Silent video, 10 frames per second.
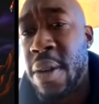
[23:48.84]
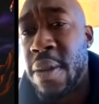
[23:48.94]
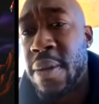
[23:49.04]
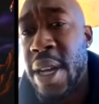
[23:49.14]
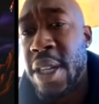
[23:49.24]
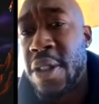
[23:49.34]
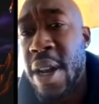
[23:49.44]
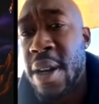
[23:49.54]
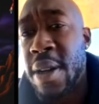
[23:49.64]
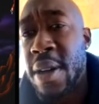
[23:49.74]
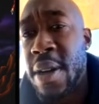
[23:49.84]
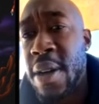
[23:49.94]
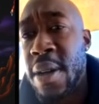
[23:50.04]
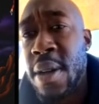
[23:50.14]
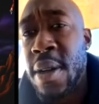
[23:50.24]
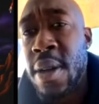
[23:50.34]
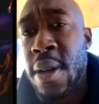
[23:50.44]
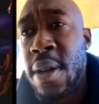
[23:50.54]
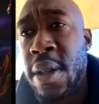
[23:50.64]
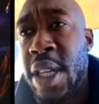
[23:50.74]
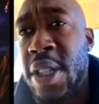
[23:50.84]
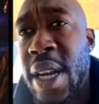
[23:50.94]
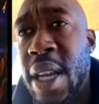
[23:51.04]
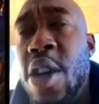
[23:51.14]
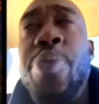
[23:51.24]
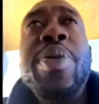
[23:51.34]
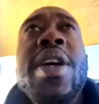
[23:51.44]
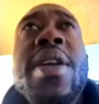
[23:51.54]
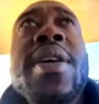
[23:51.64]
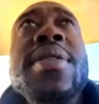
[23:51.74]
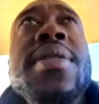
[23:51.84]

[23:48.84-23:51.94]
they'll try to give you peanuts.